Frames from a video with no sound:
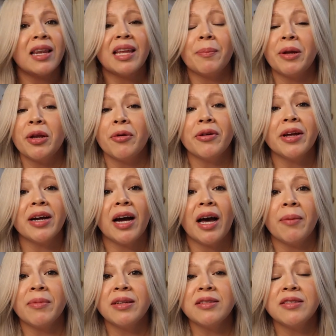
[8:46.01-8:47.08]
Let me know in the
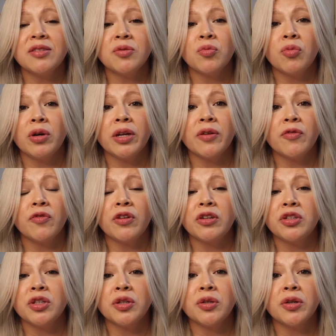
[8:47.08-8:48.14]
comments what
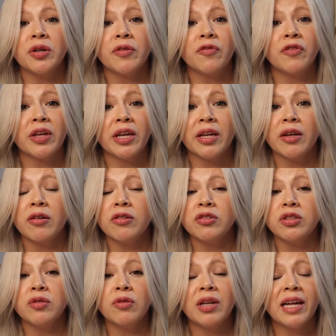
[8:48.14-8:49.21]
future
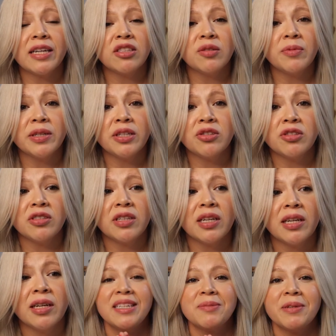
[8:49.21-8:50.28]
videos you would like to be interested
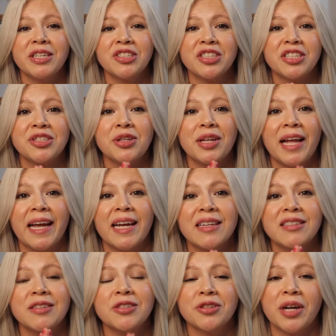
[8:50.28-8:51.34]
in. Please make sure to like
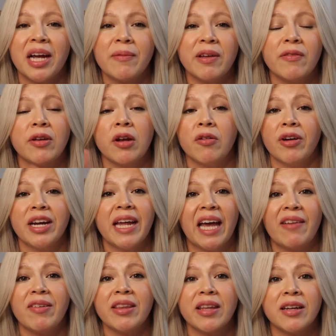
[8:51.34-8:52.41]
and subscribe if you already
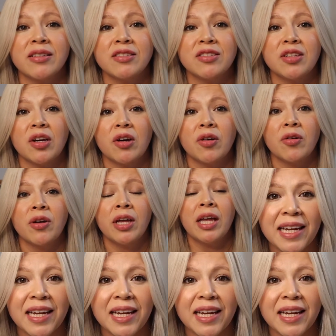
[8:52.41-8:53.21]
haven't done so.